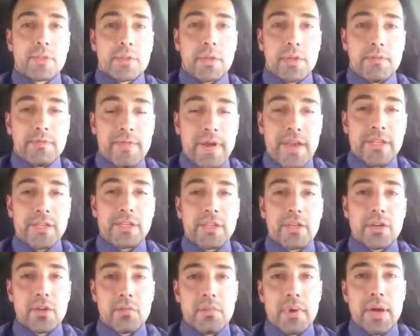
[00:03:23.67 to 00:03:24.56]

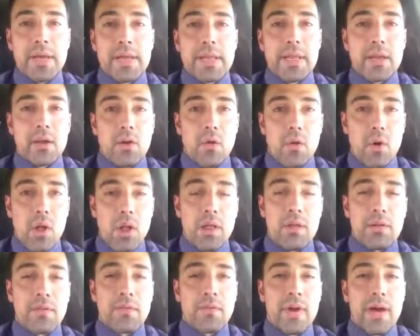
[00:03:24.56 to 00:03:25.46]
investing your money in
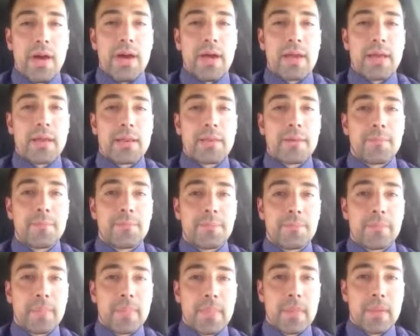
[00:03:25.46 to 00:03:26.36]
qualified
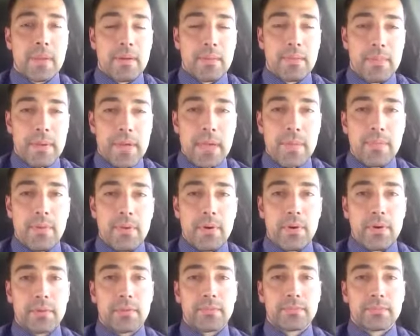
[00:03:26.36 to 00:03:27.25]

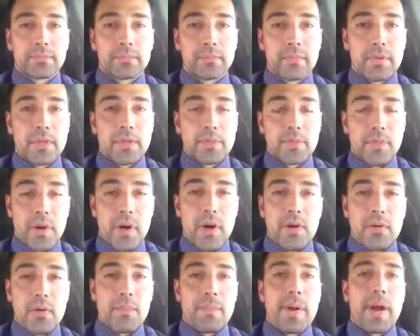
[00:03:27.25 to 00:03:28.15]
people as
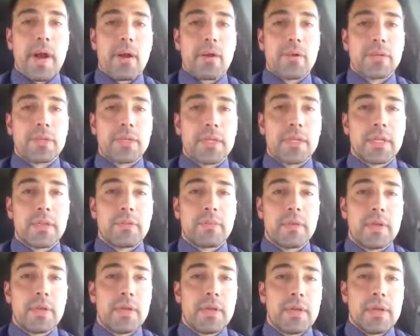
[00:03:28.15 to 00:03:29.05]
part of your power
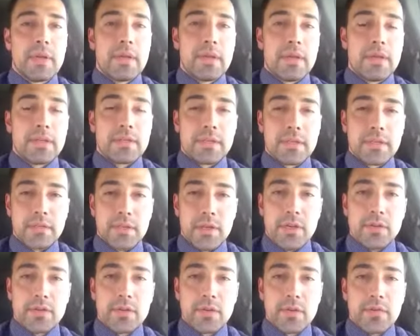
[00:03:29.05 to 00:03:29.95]
team is
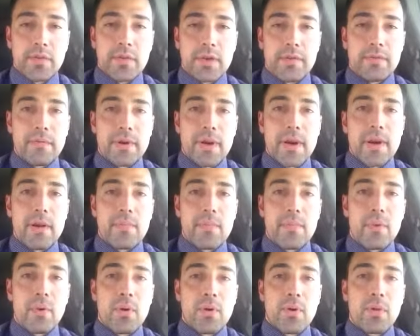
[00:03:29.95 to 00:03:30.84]
also a very
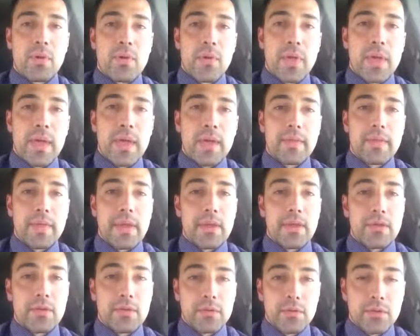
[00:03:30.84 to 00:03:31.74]
important thing
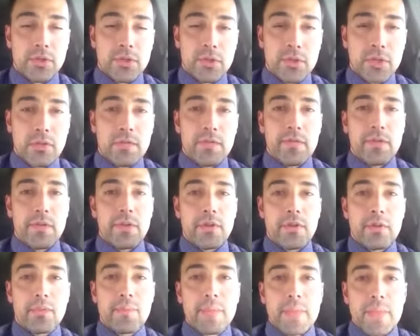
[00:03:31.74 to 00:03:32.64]
that you should
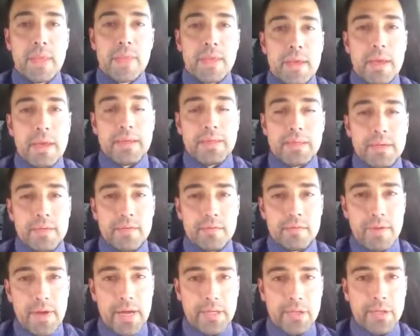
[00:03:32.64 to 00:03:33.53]
view as an
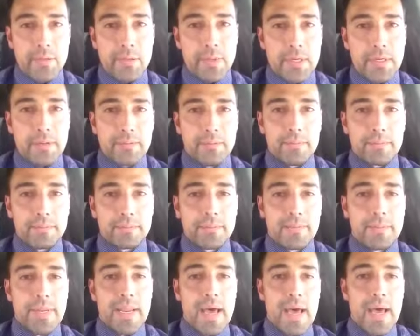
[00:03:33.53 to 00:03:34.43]
investment,
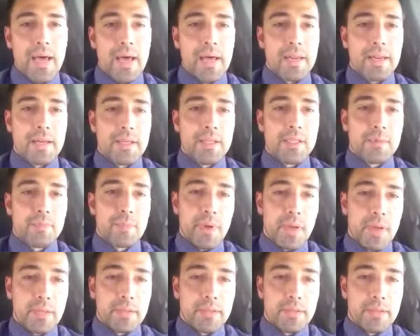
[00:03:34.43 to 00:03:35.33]
not an
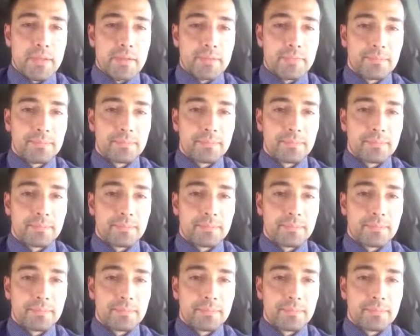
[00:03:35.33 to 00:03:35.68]
expense.